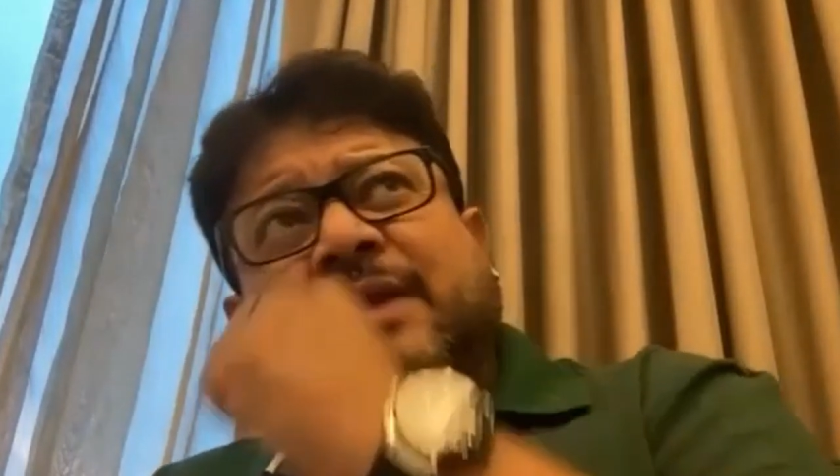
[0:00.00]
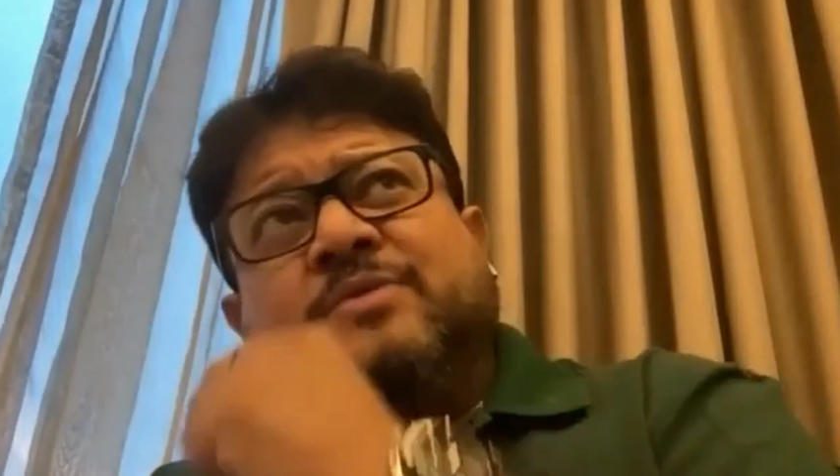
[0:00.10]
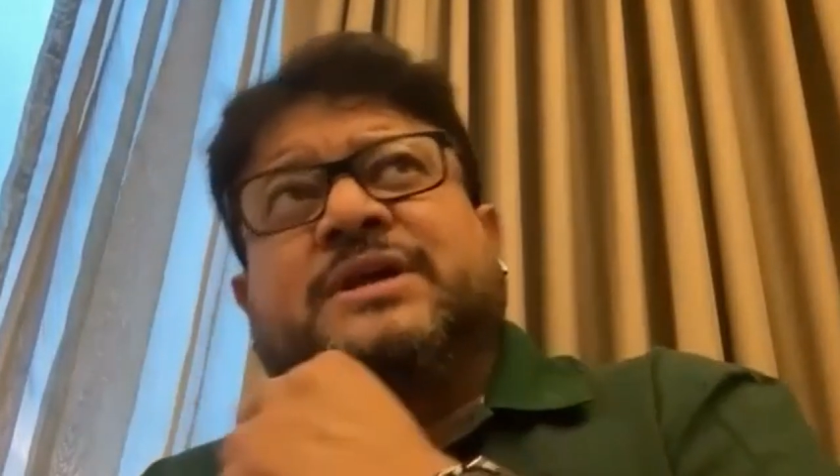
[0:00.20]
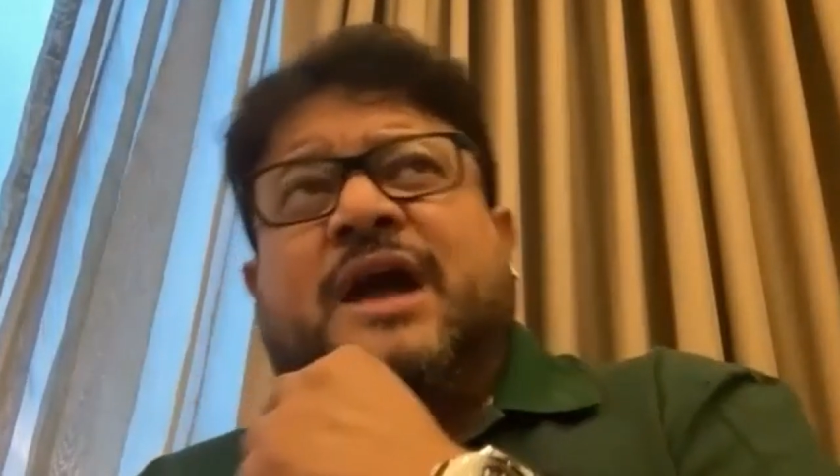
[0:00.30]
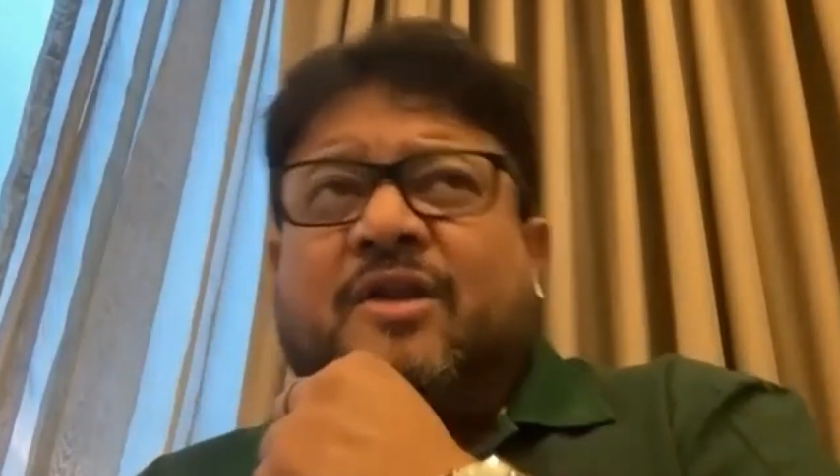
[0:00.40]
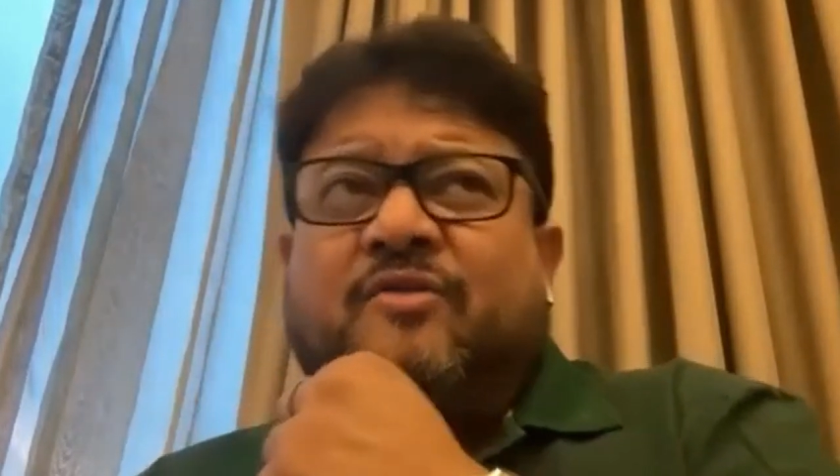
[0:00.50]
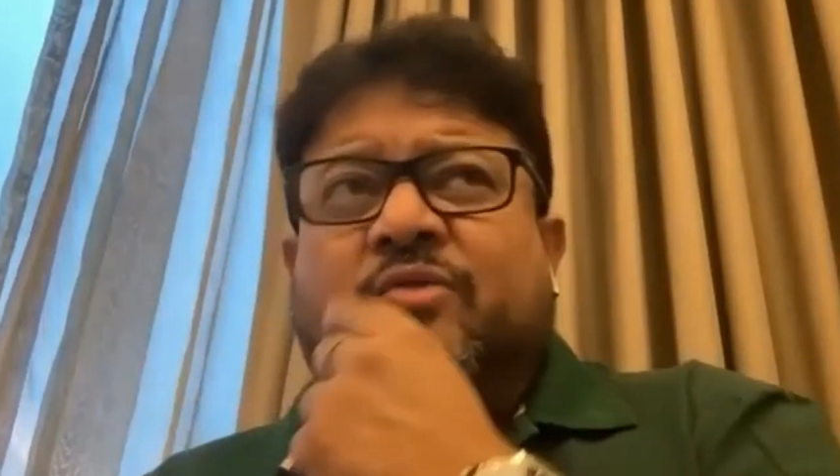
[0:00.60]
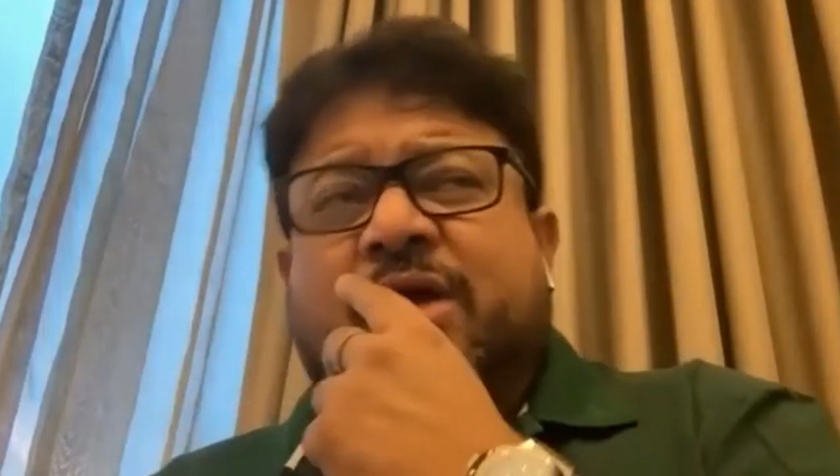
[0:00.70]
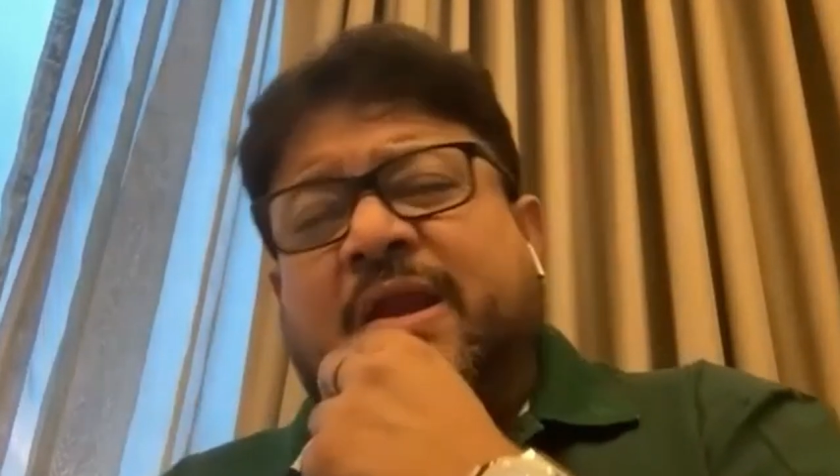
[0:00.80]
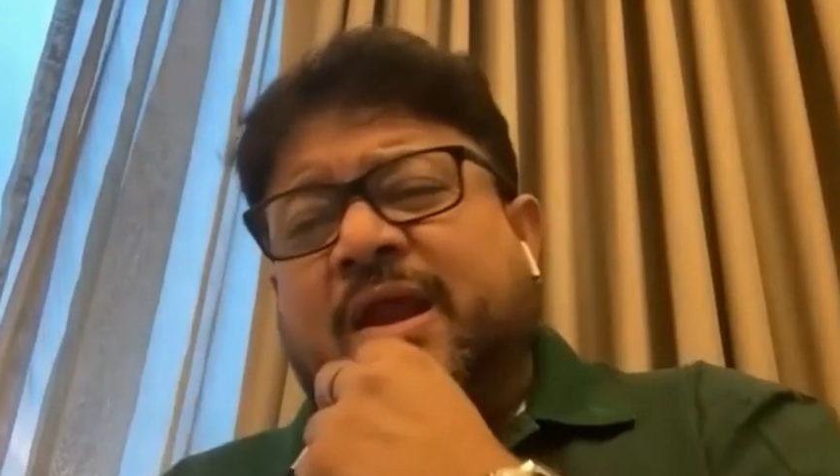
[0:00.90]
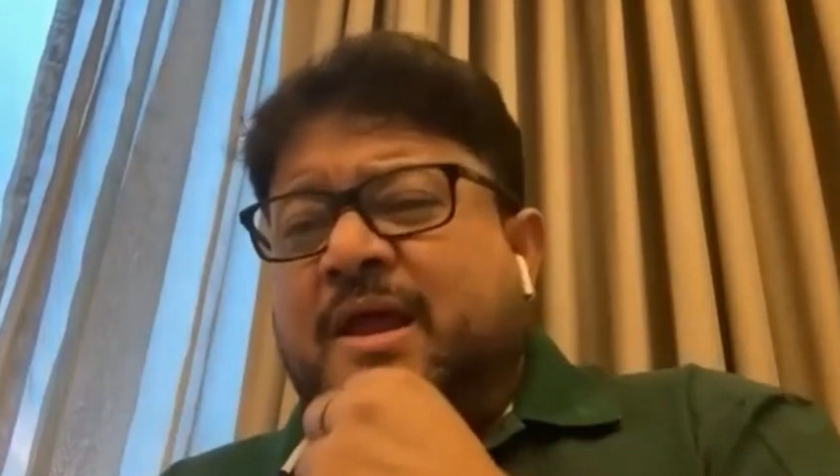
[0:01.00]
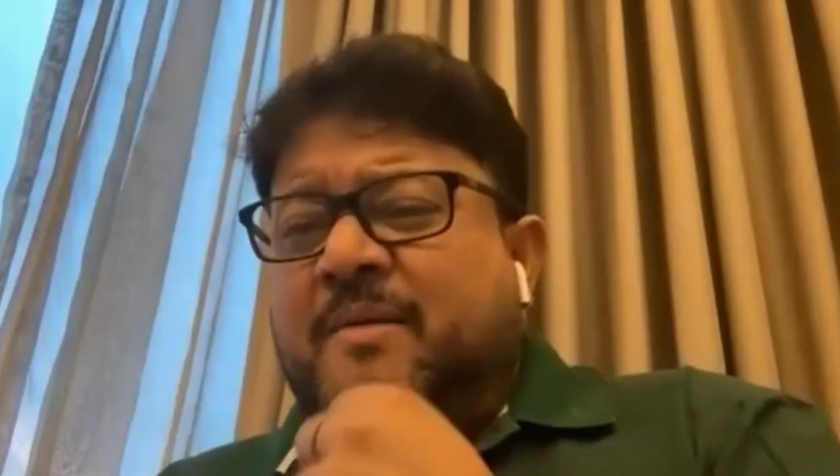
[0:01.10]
it's 100,